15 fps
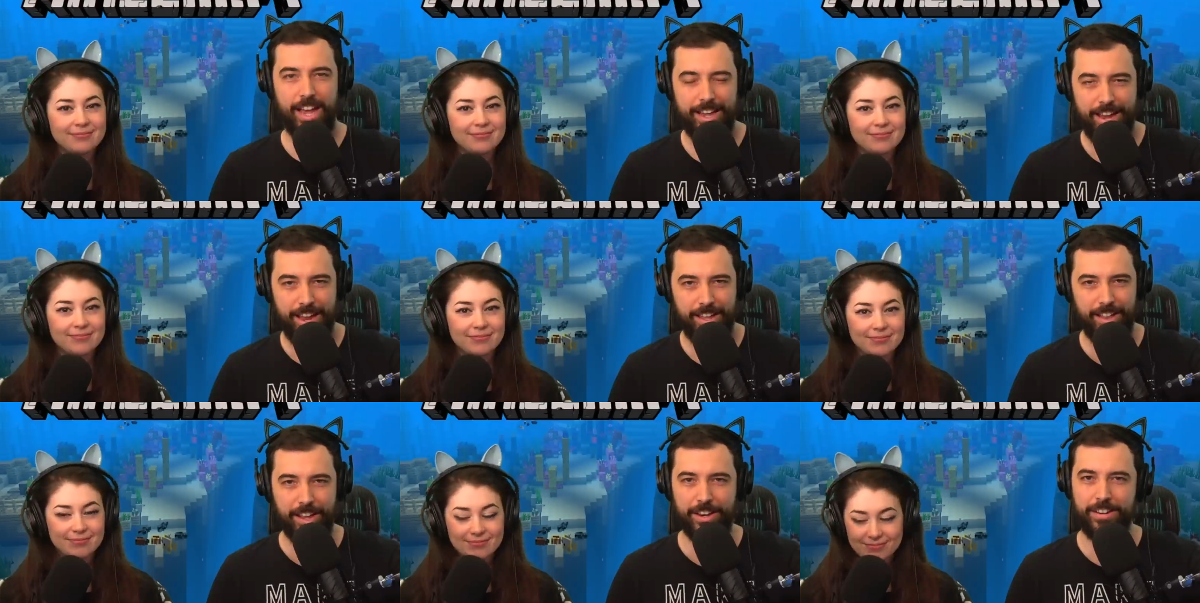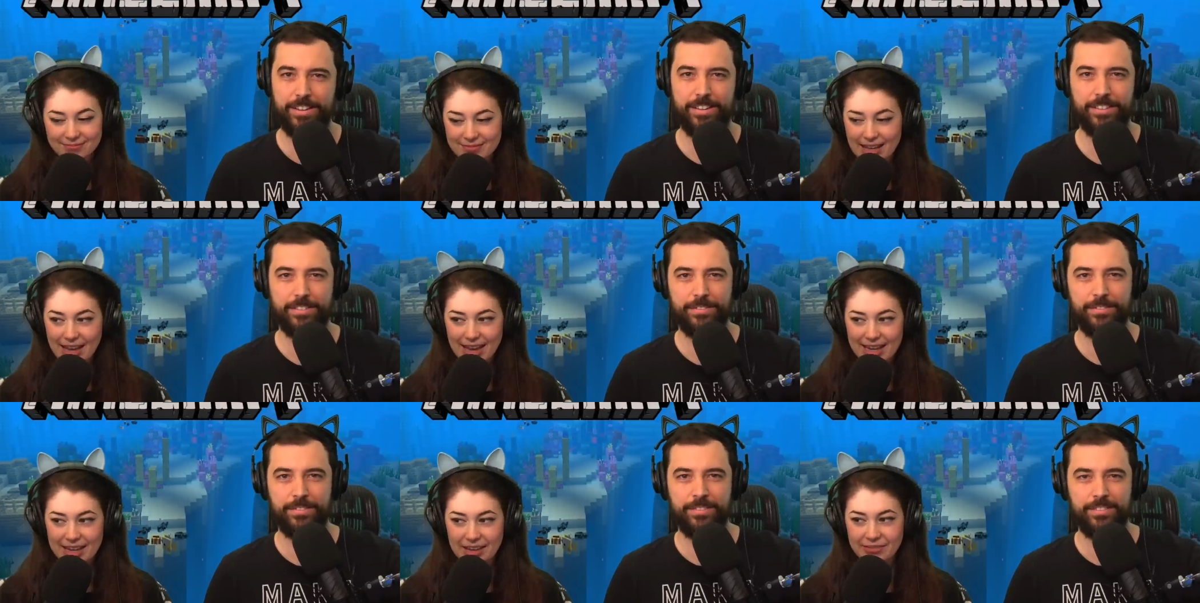Speaker 1: Hey, Katelyn.
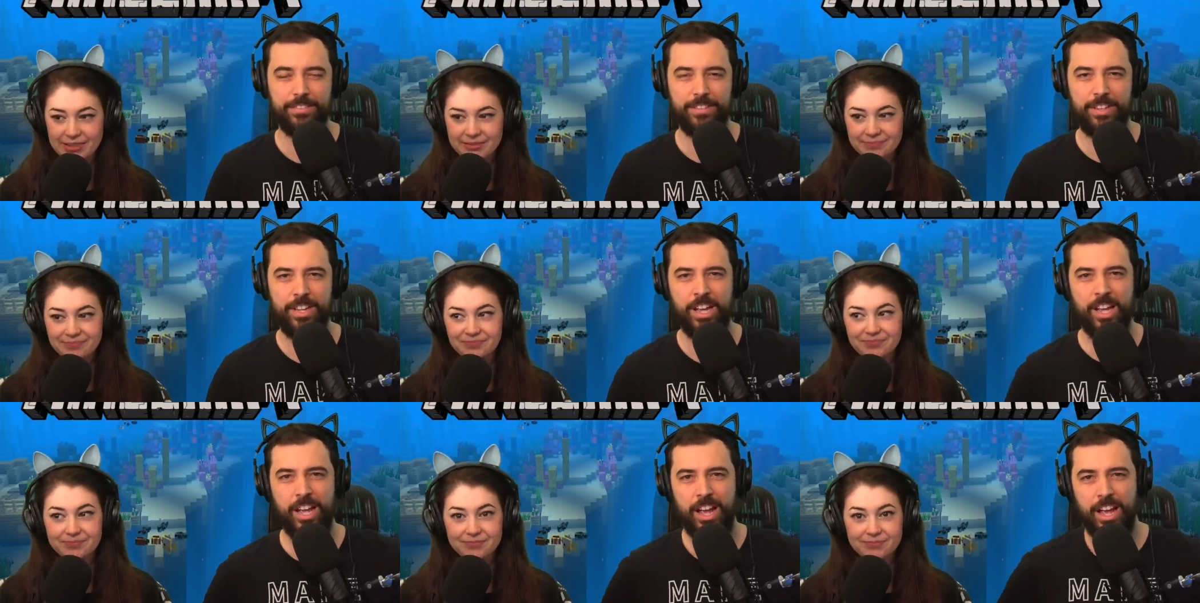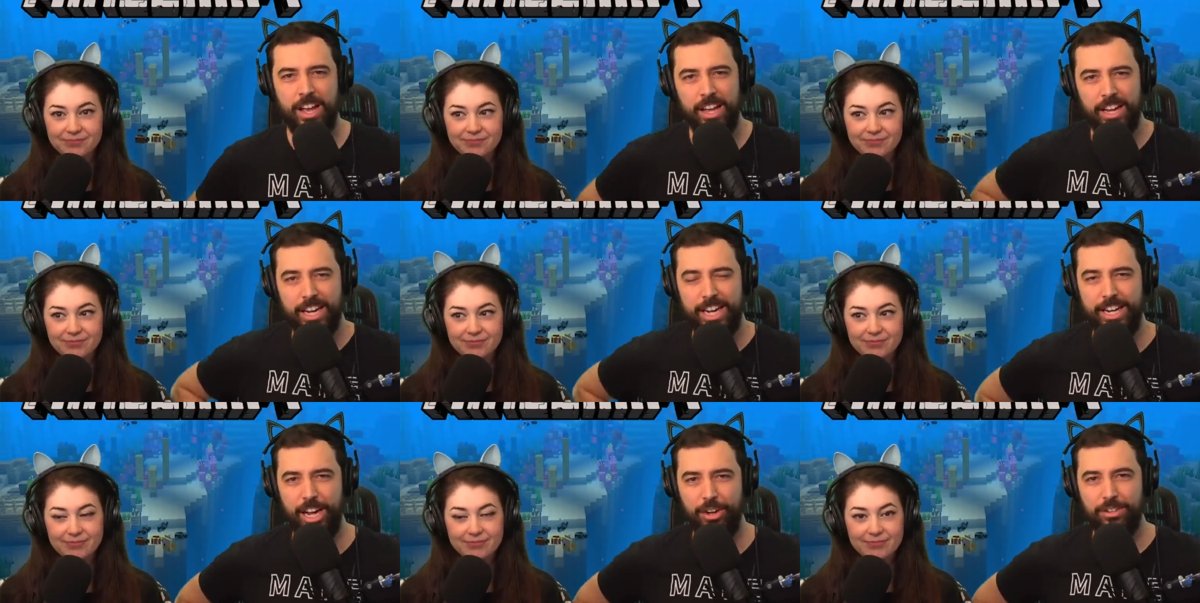Hey, Evan.
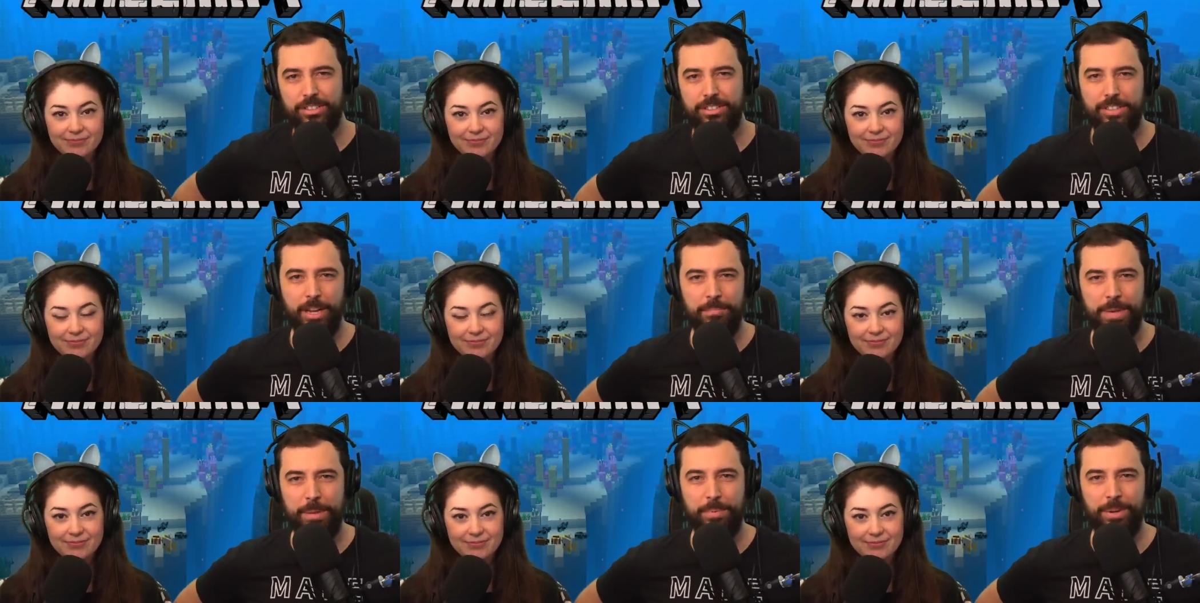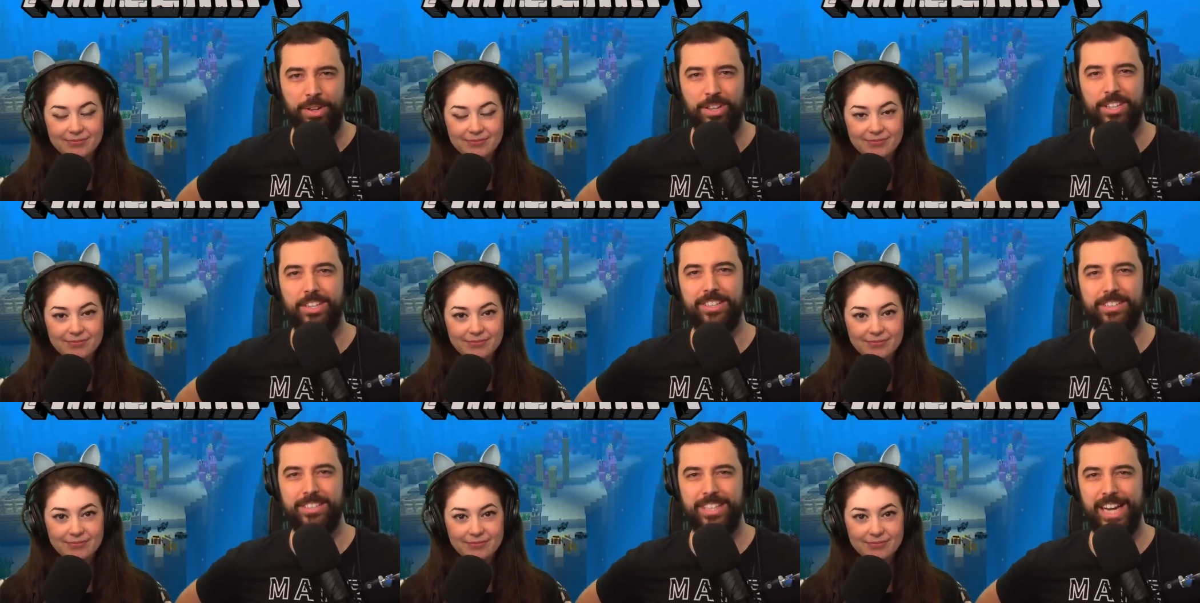You know, some people
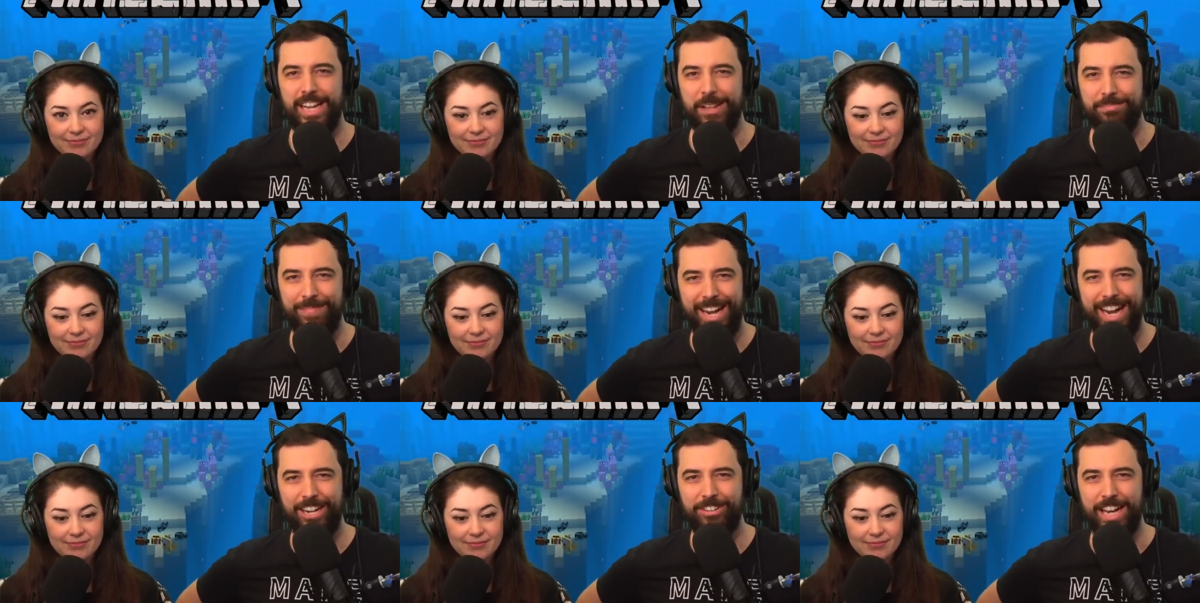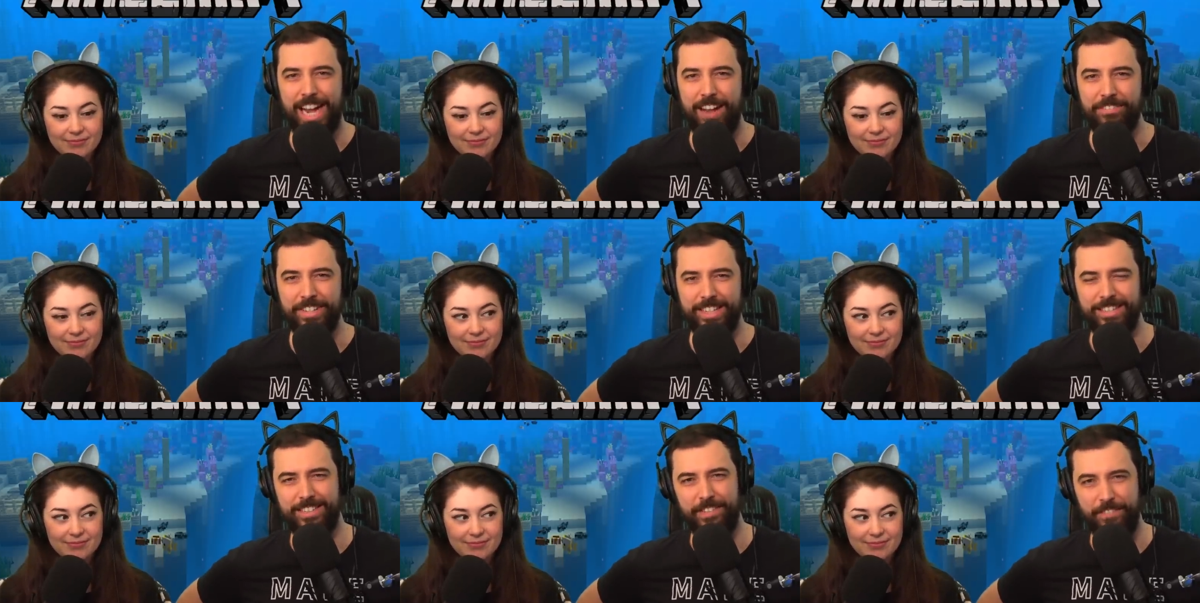say that
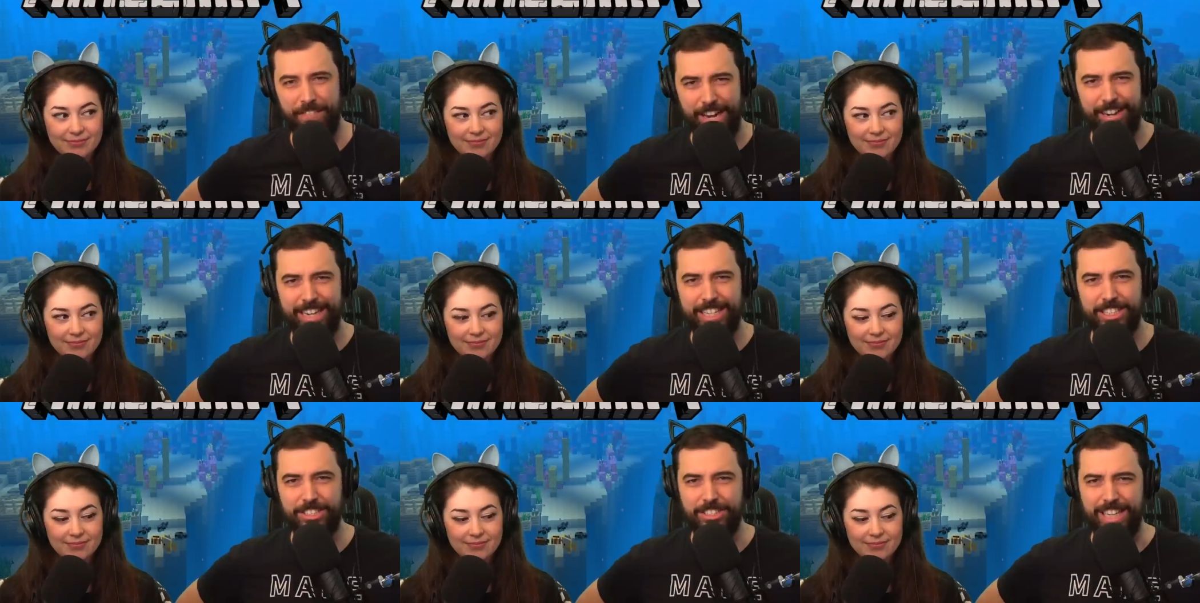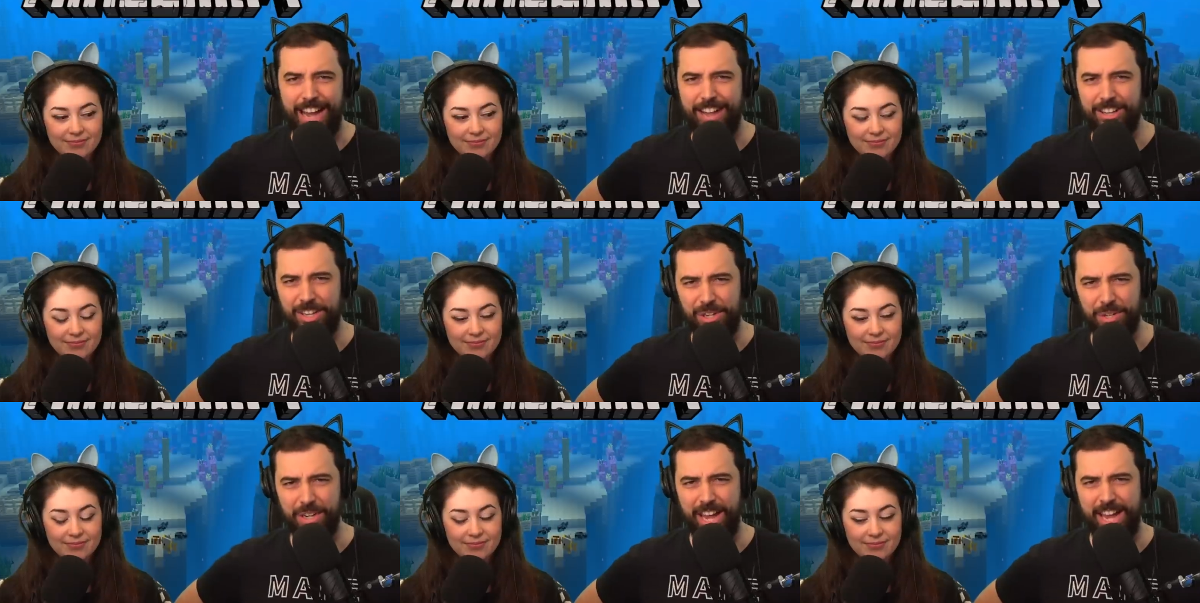Minecraft is a very
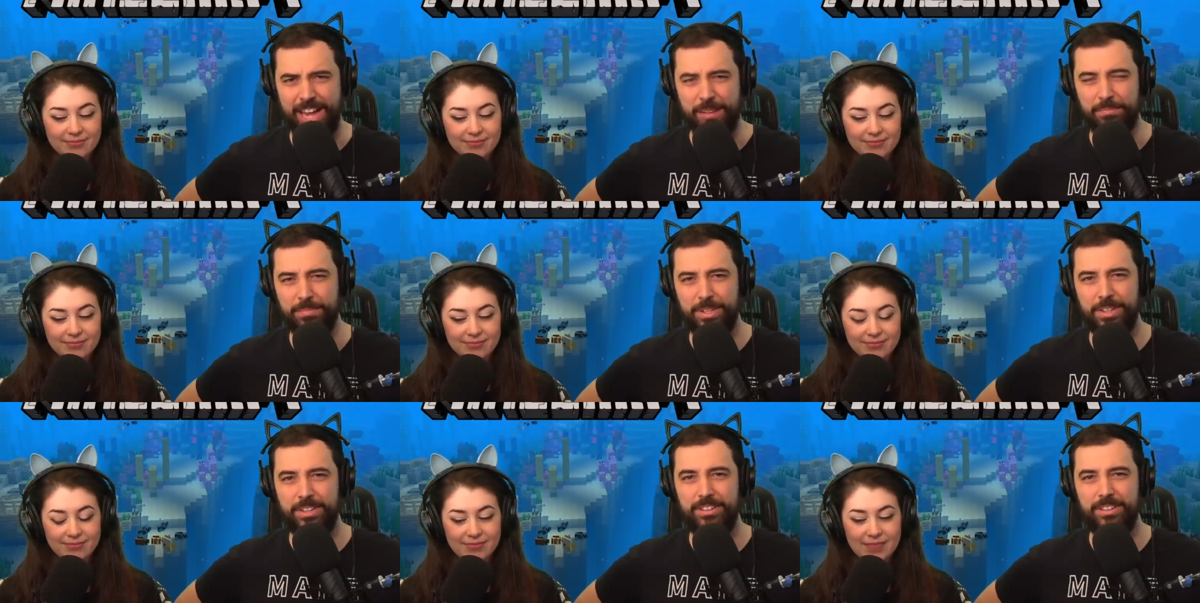shallow game.